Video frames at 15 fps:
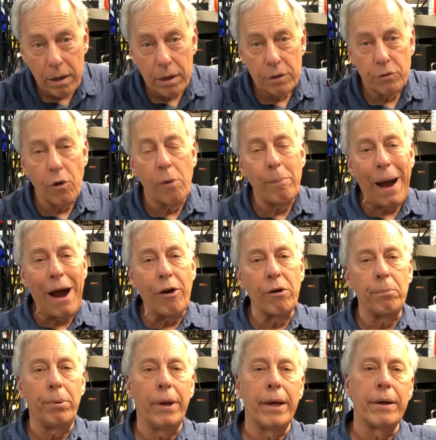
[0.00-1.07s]
So a power
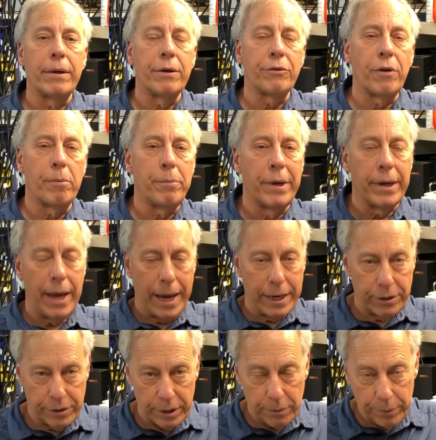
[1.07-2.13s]
plant is our big
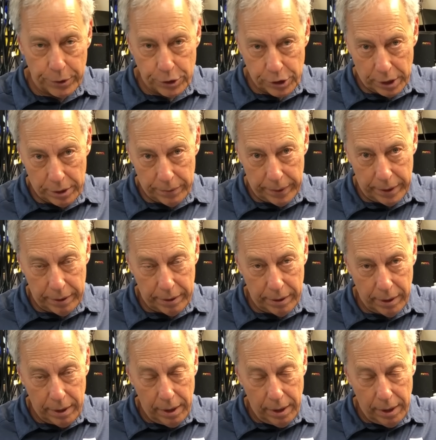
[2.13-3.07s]
AC regenerator,